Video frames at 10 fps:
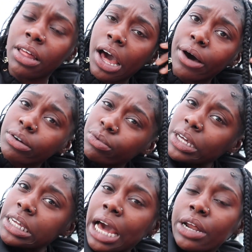I don't know
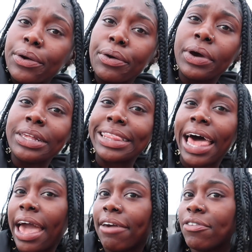what he got going on in his
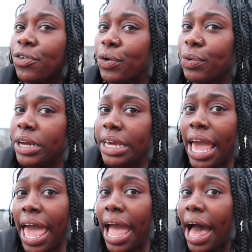life or where
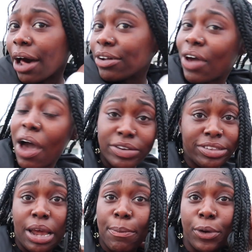he at. I don't have his
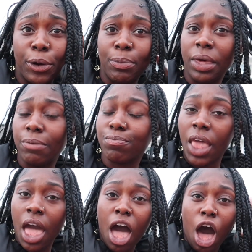number, but
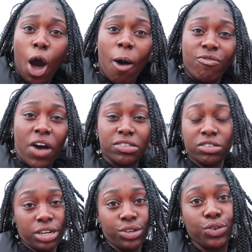I hope
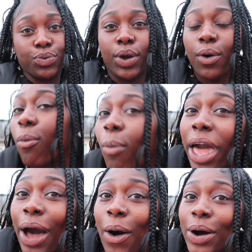Foster is doing
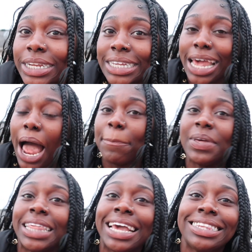well on this
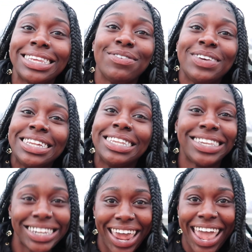happy Thanksgiving
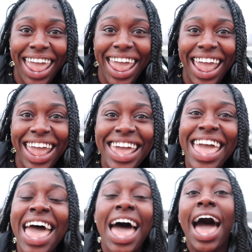day.
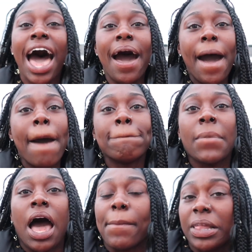I'm
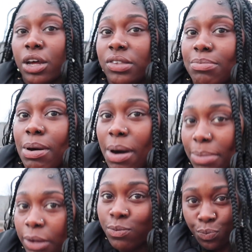about to go see my
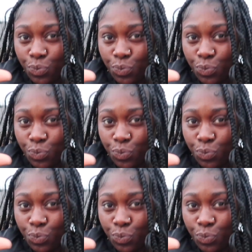mommy.